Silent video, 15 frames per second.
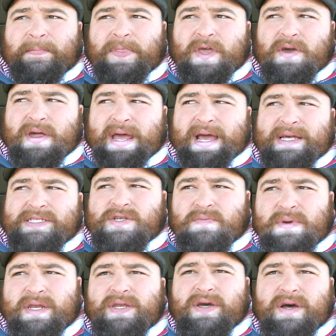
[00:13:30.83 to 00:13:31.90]
It has to
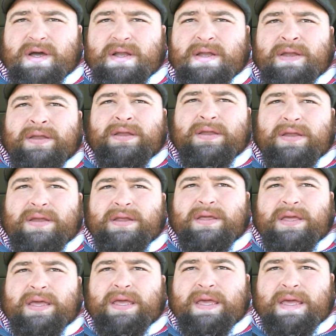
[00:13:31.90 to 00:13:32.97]
be done
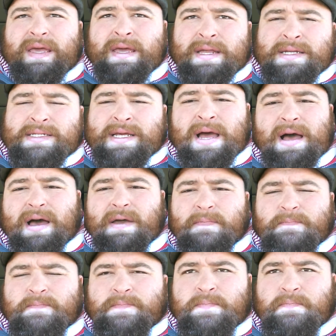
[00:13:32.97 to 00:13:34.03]
in time,
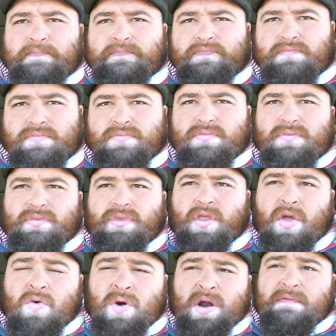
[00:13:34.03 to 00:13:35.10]

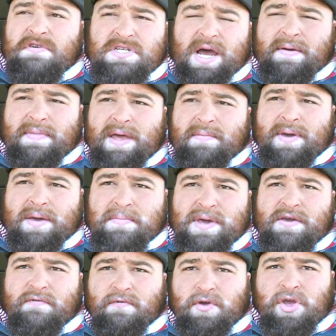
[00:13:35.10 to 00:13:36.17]
whatever time that may
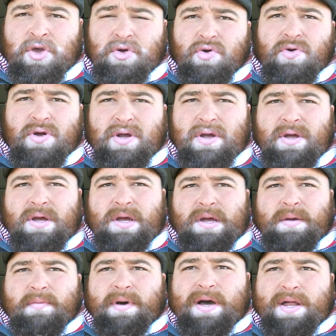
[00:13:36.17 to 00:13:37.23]
be for you.
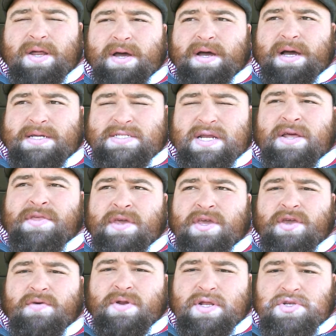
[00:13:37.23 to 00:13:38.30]
But I said, I think
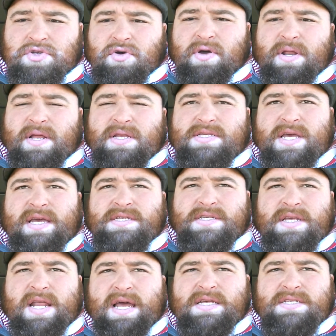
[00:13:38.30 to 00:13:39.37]
you would enjoy it. It
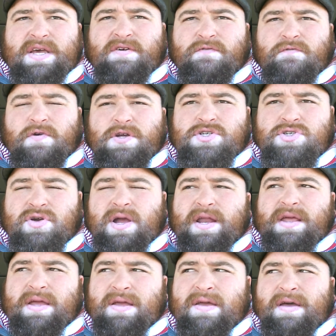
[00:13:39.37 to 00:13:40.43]
has that
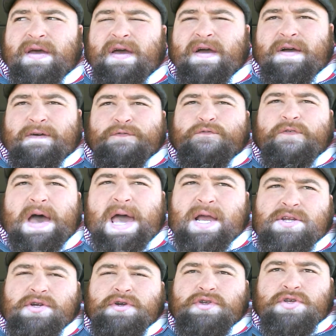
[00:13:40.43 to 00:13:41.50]
frustrating
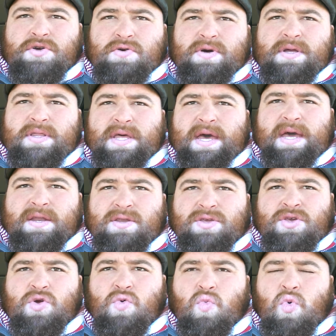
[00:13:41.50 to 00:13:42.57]
factor to it
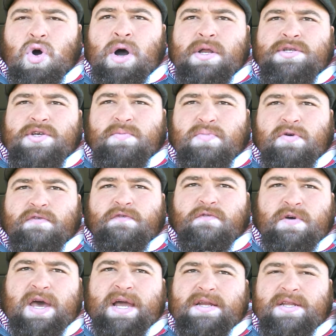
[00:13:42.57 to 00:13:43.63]
that you want to
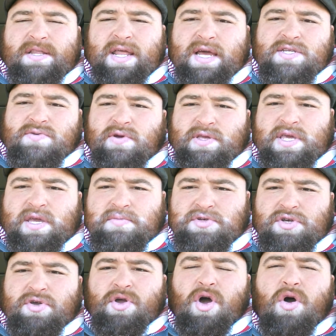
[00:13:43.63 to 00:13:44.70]
perfect, and that's what
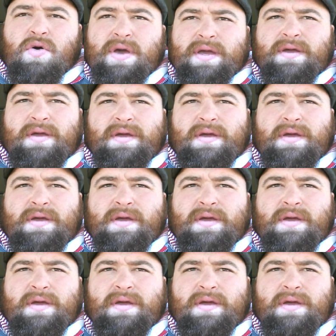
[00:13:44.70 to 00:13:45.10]
keeps you going,